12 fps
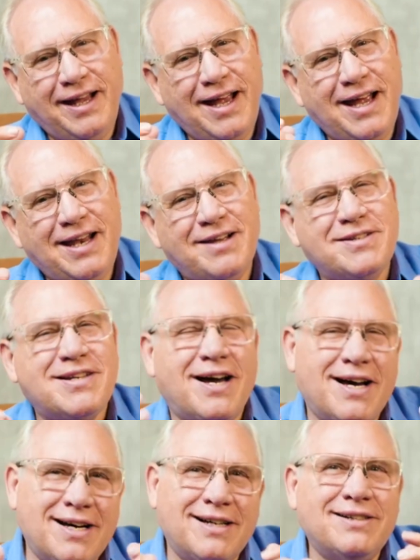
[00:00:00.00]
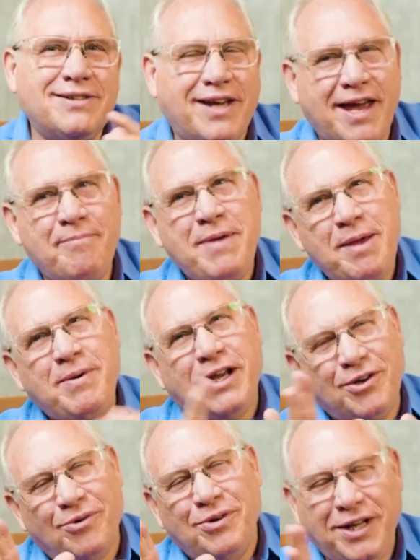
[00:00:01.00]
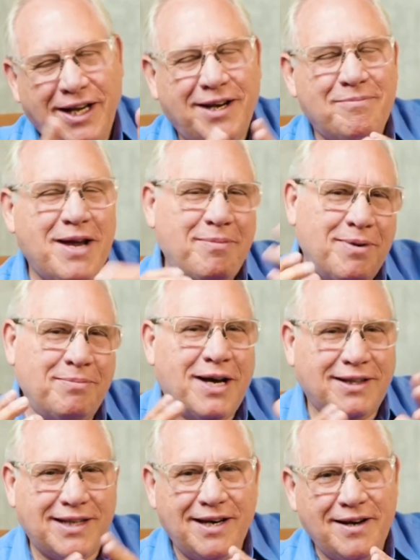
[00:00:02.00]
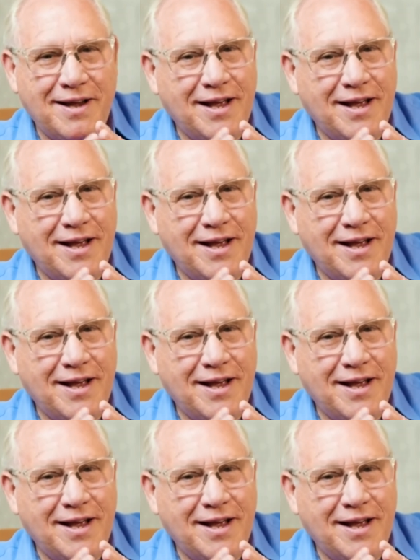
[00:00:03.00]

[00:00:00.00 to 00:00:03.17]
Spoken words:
And I was, oh, okay, maybe I don't need it, maybe not that.